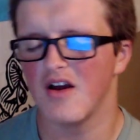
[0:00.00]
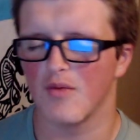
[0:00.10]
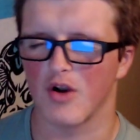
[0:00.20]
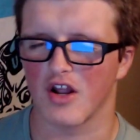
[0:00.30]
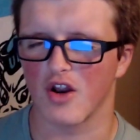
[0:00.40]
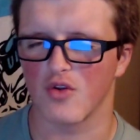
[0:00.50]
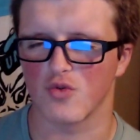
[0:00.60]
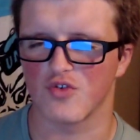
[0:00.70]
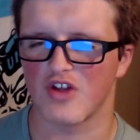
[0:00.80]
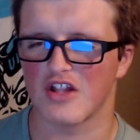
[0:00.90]
We're not going to go
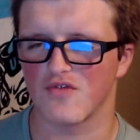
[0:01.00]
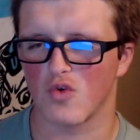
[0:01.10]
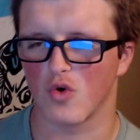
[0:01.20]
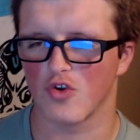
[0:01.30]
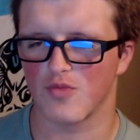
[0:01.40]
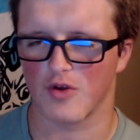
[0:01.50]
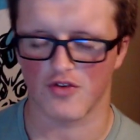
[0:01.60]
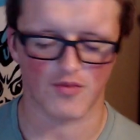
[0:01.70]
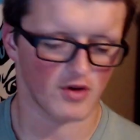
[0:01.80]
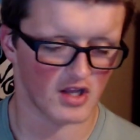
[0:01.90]
through the stats, of course,
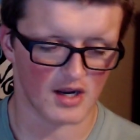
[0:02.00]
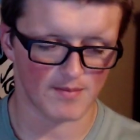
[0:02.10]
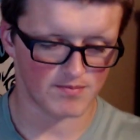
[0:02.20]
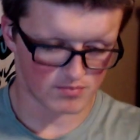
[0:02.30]
because, again, I'm